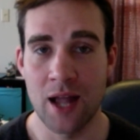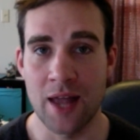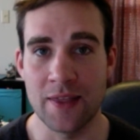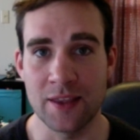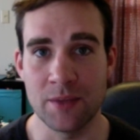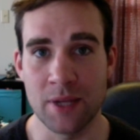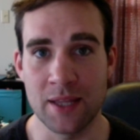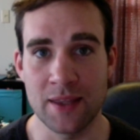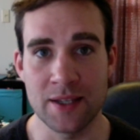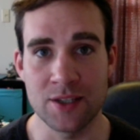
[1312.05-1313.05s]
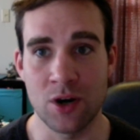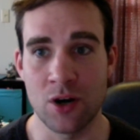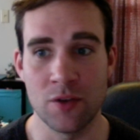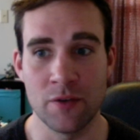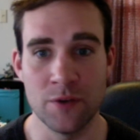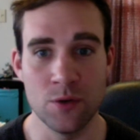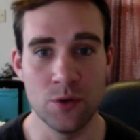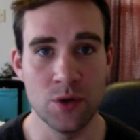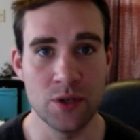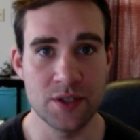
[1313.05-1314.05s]
I think the big things are the few
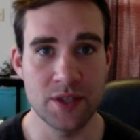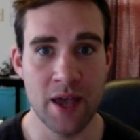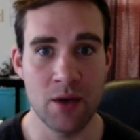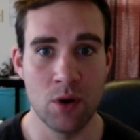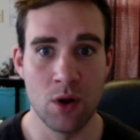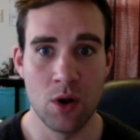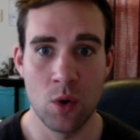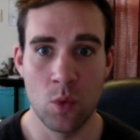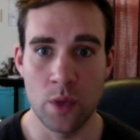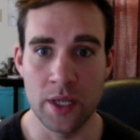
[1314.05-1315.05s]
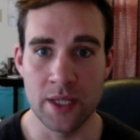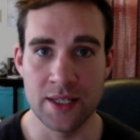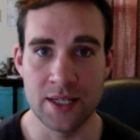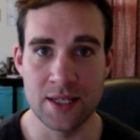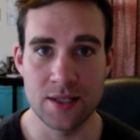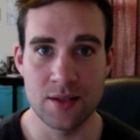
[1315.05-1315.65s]
units that we didn't,